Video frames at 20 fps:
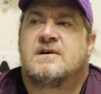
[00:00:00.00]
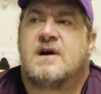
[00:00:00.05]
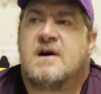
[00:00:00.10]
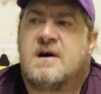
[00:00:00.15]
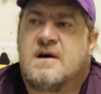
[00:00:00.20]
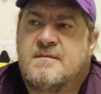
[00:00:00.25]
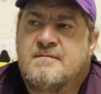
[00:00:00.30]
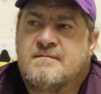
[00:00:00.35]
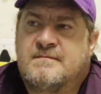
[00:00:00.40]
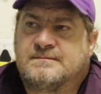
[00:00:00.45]

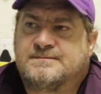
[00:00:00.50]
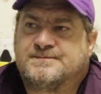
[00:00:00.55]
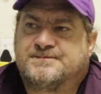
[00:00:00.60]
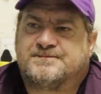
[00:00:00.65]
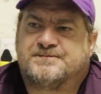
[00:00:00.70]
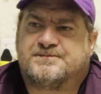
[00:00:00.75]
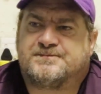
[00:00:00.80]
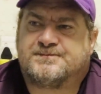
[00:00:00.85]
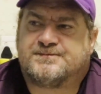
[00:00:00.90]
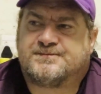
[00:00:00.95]
eyes?
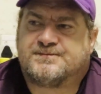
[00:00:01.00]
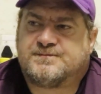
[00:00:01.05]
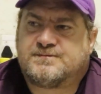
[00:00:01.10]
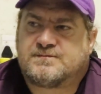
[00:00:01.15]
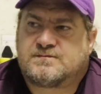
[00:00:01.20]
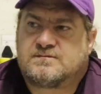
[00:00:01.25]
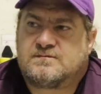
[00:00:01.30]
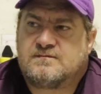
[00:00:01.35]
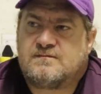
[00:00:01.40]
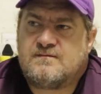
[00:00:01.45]

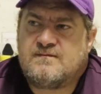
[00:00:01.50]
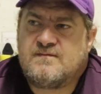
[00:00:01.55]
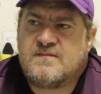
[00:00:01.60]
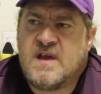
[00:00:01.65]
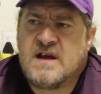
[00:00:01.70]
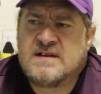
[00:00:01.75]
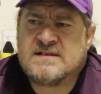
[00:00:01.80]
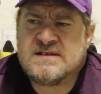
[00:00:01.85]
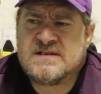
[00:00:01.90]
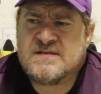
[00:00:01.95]

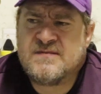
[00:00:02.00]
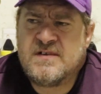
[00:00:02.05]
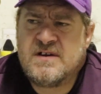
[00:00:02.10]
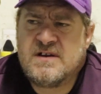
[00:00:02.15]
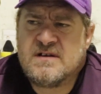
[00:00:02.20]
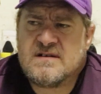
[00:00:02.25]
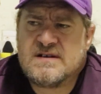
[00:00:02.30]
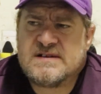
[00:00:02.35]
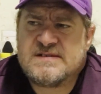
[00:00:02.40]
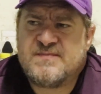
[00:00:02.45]
This is a
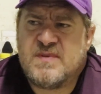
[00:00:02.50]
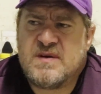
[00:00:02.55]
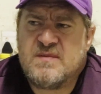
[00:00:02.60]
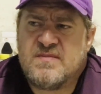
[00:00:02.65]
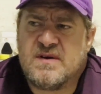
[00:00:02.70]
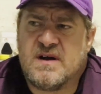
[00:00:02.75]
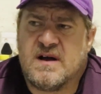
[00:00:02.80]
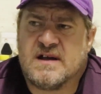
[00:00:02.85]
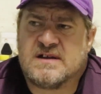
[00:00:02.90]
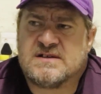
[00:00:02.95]
very nice
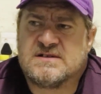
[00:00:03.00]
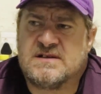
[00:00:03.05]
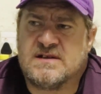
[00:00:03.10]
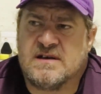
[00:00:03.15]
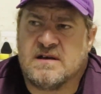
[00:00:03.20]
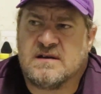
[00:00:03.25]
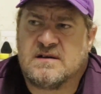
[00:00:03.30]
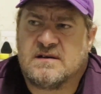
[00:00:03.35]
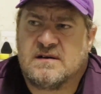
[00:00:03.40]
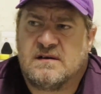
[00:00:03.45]
pepper,
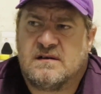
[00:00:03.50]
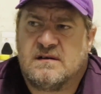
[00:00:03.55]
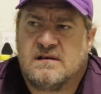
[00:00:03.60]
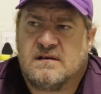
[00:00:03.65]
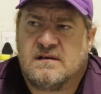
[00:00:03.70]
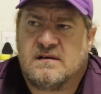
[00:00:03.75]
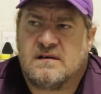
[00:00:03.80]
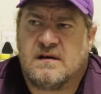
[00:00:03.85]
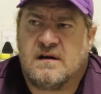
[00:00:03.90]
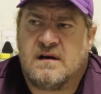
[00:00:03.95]
actually.
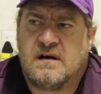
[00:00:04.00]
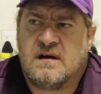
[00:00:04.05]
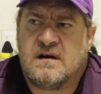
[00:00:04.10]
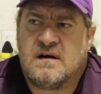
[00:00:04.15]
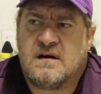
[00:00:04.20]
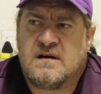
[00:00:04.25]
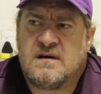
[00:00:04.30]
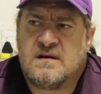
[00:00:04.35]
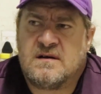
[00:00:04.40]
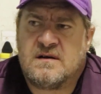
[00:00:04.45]

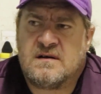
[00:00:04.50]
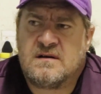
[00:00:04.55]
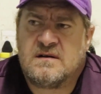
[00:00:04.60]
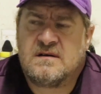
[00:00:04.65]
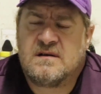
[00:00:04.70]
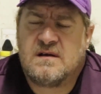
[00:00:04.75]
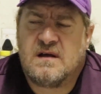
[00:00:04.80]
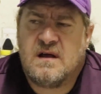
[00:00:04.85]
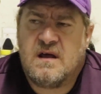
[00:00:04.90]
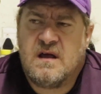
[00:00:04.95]
I
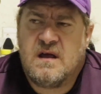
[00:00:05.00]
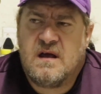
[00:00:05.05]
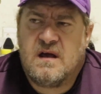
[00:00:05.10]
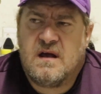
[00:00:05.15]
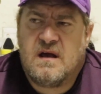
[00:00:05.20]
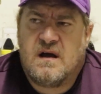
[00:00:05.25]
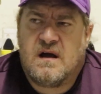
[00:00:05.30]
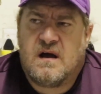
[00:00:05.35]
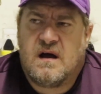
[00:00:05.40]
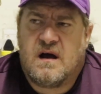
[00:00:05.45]

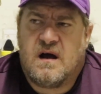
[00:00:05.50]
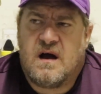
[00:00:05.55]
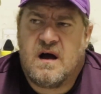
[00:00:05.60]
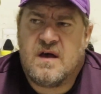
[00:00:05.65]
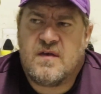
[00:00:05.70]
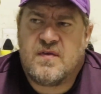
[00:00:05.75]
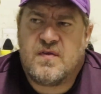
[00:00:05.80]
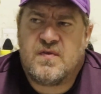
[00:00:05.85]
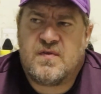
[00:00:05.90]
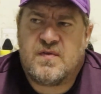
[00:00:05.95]

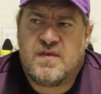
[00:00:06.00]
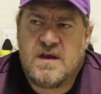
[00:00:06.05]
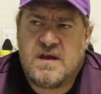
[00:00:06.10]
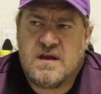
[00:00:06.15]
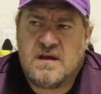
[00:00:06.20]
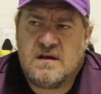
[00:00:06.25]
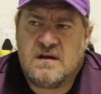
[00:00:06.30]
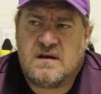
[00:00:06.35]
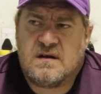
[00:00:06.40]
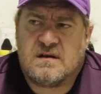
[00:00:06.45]

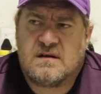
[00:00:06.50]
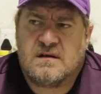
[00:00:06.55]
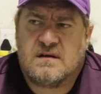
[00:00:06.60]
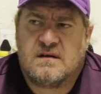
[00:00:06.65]
think